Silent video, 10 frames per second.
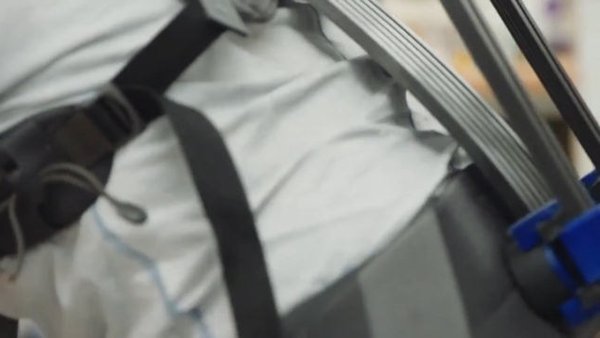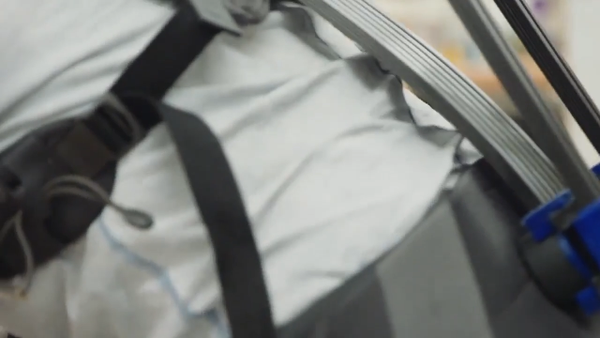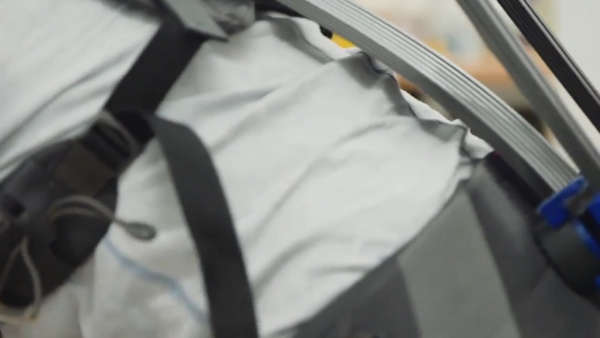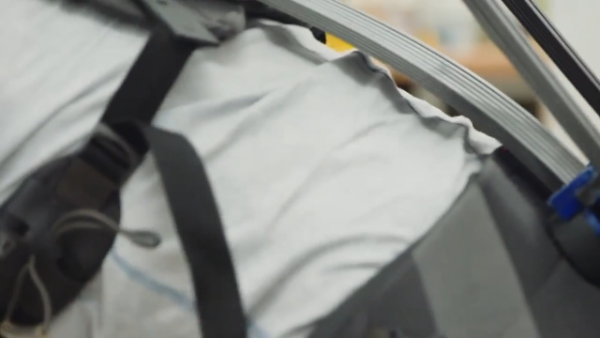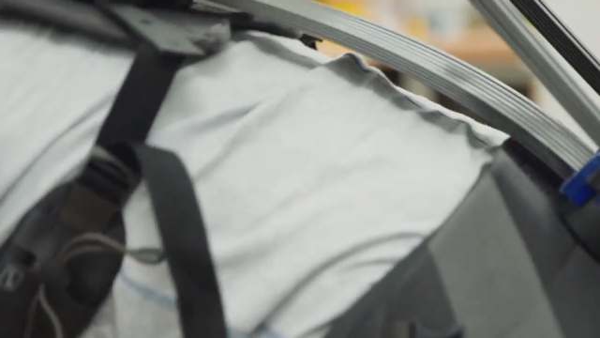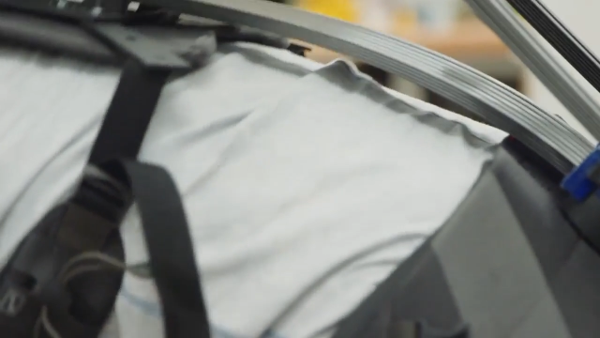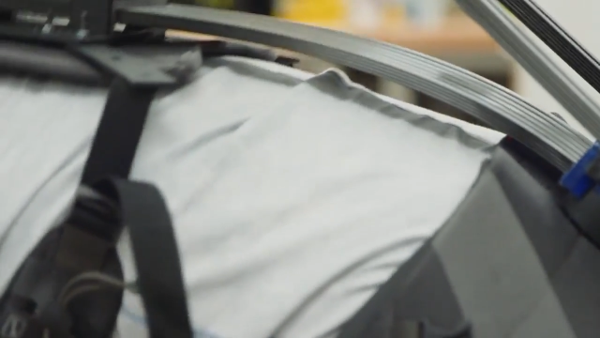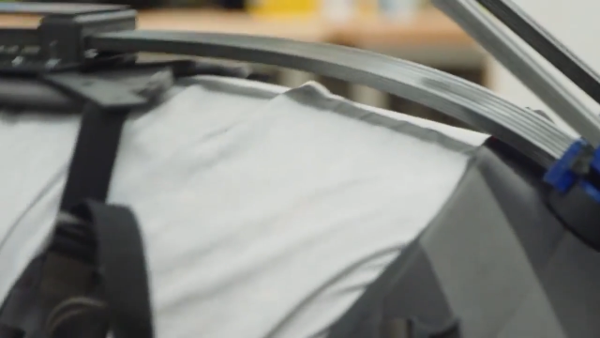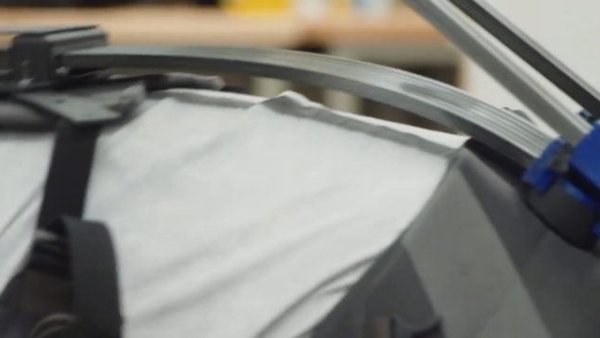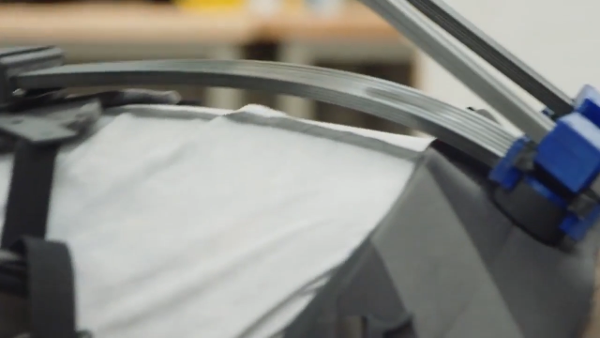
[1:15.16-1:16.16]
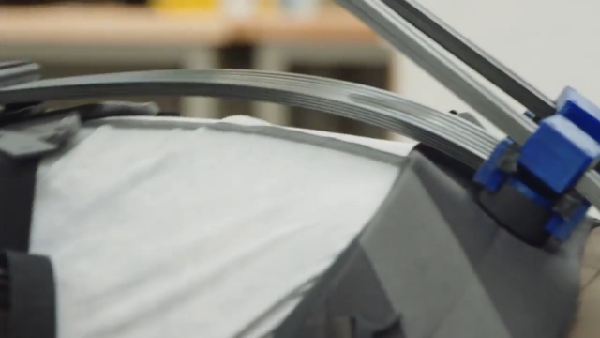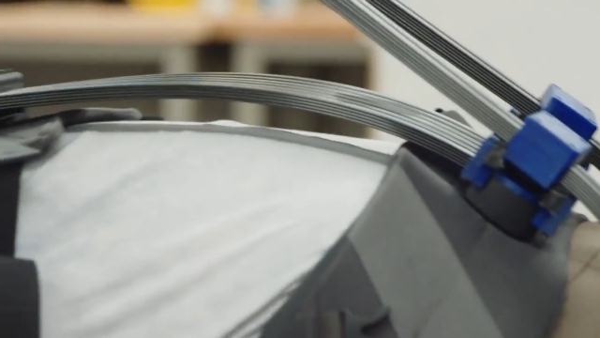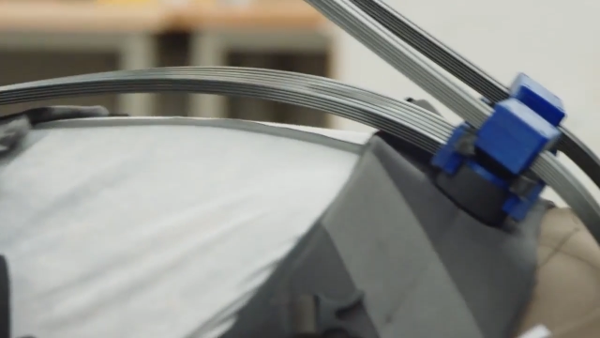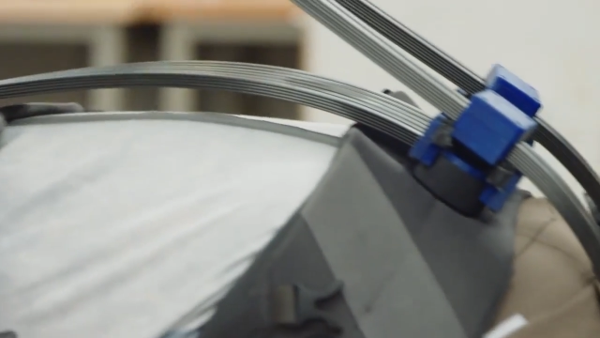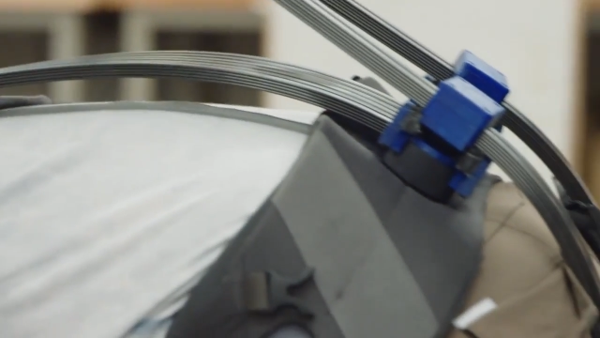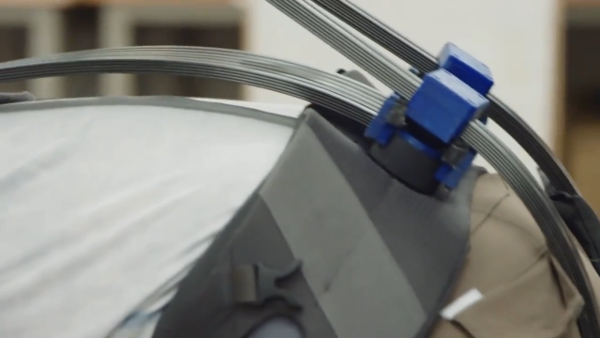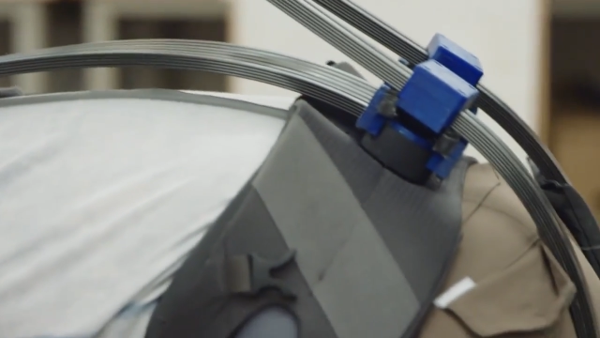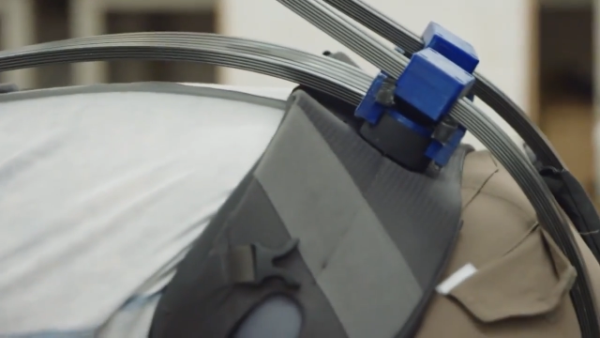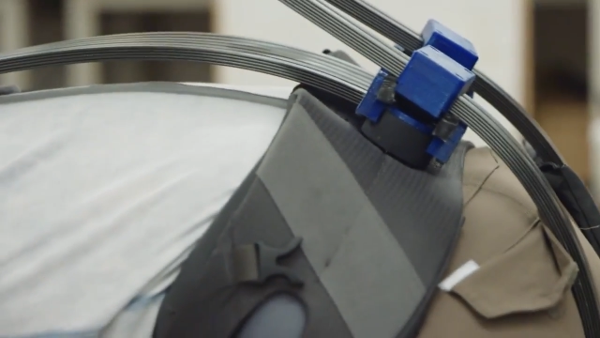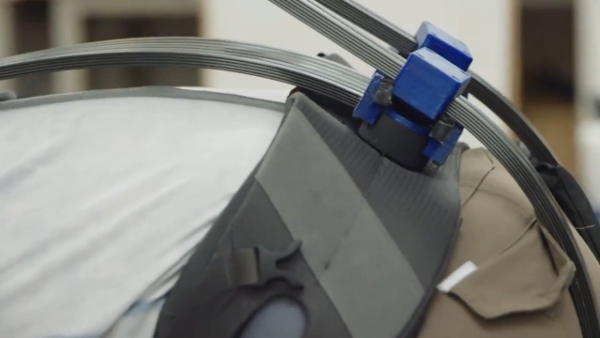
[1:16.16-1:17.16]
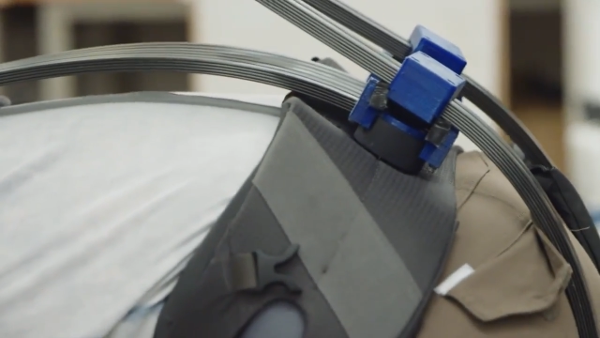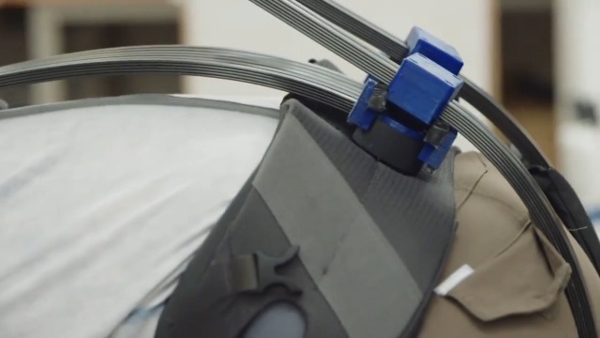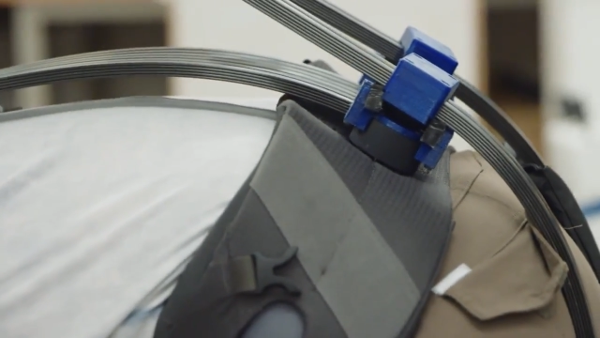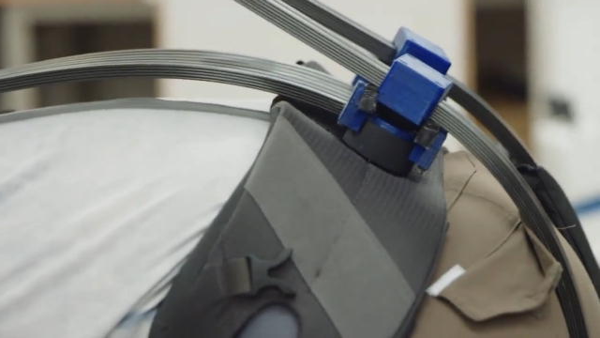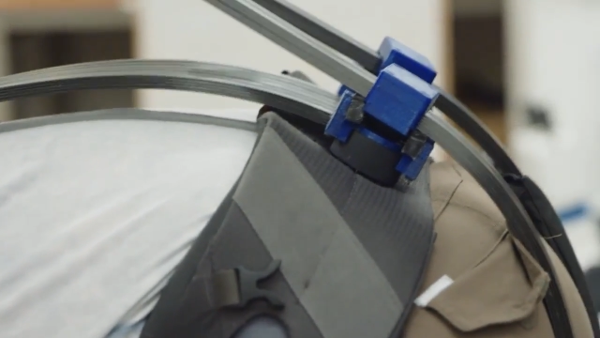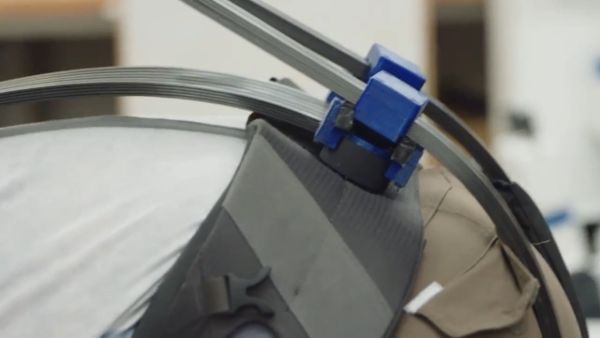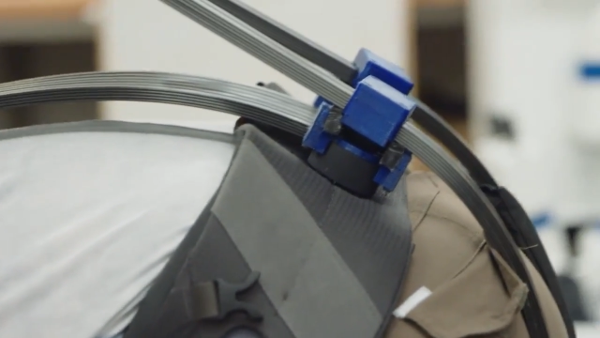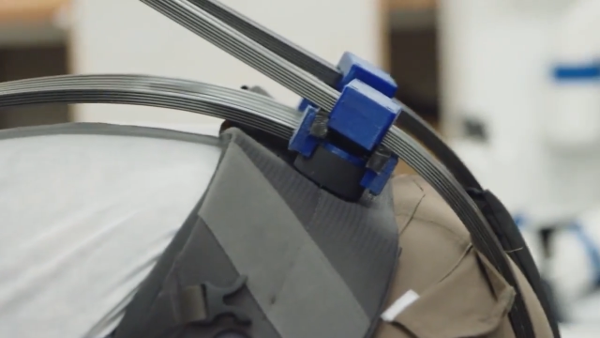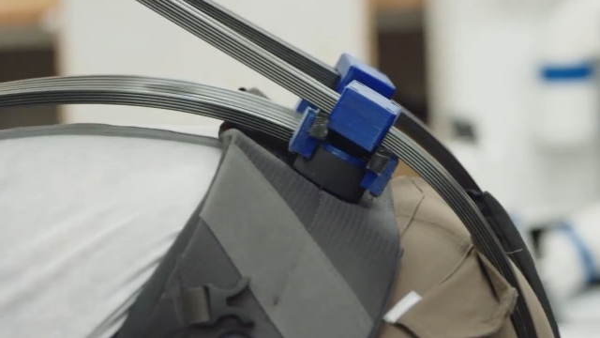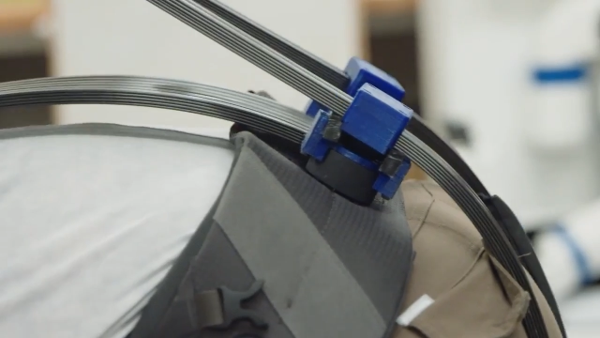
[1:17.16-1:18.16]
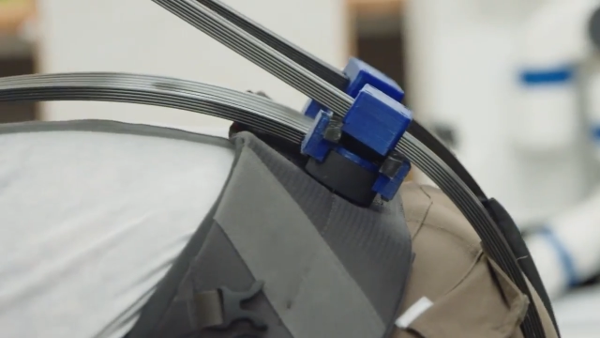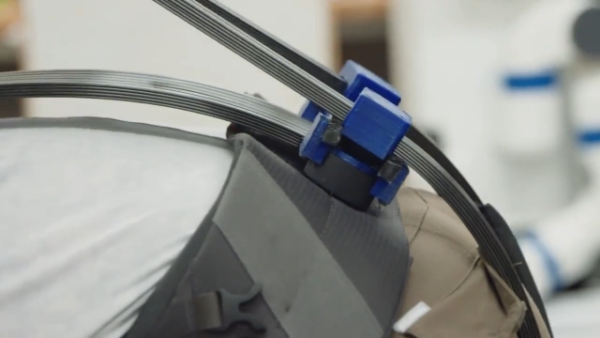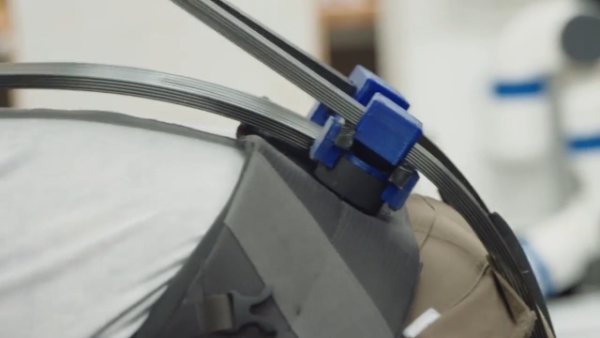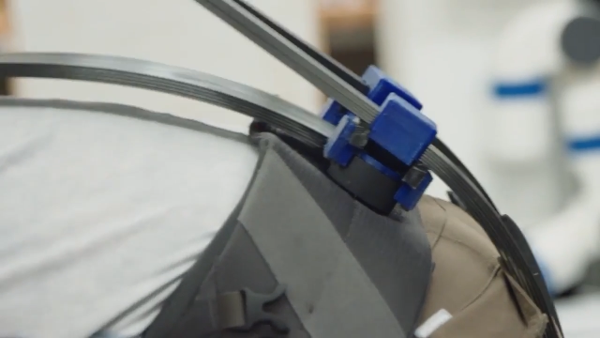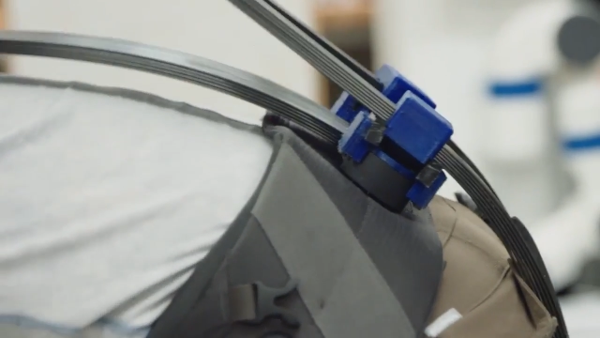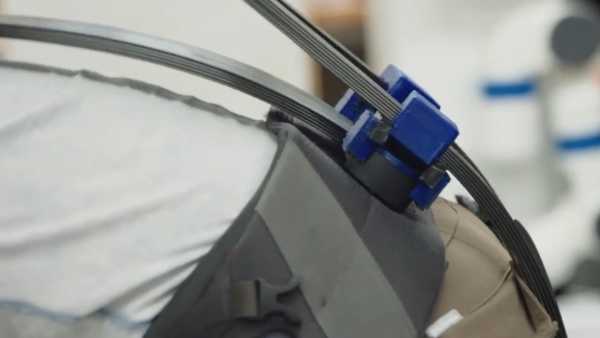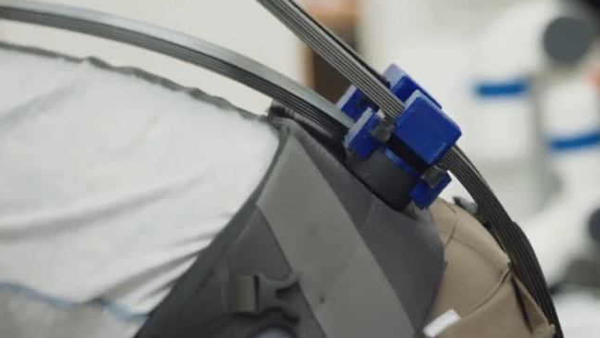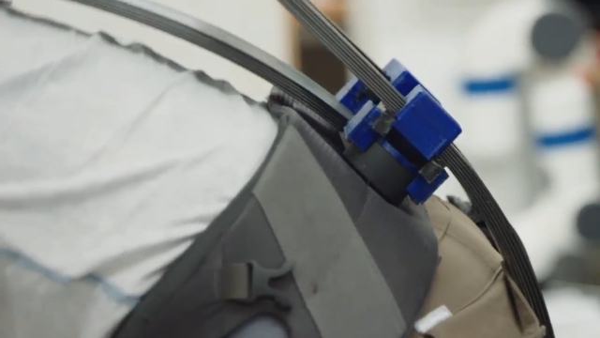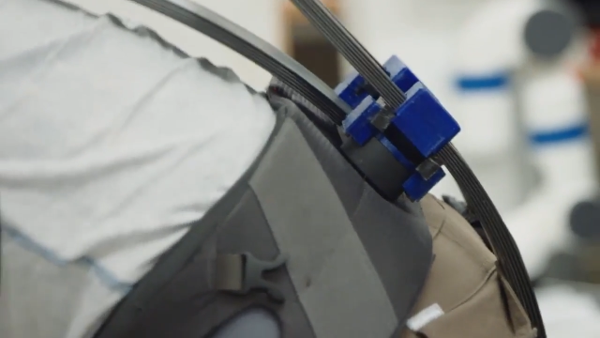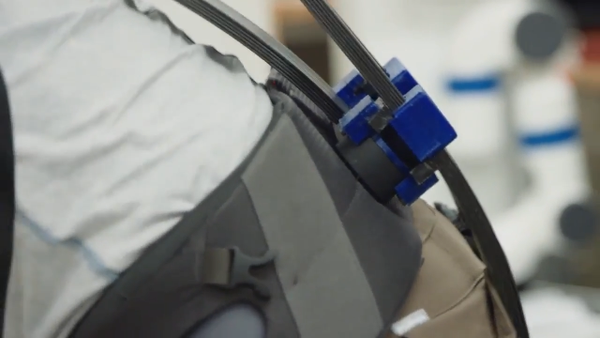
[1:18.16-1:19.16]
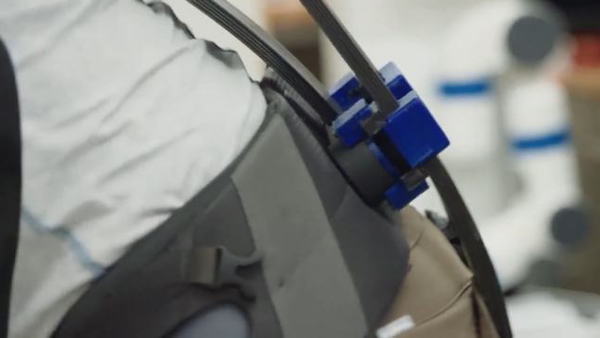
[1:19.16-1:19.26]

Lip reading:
[unreadable: no face in view]